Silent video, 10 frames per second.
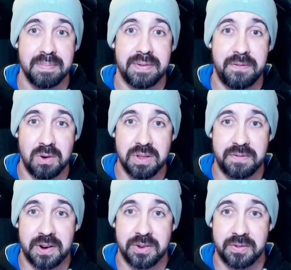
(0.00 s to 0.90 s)
Before the
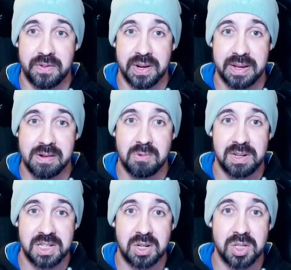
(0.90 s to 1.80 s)
final fight, we
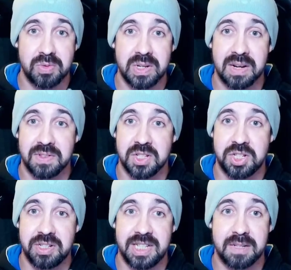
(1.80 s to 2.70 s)
start to uncover the
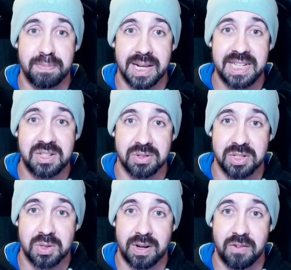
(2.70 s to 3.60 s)
duties placed on
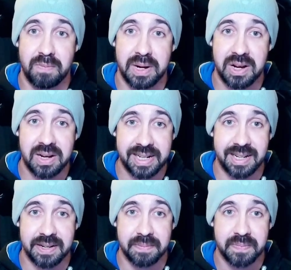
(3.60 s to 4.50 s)
the 12 by
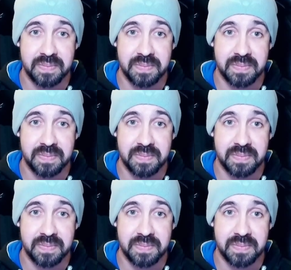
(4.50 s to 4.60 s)
Eidolon,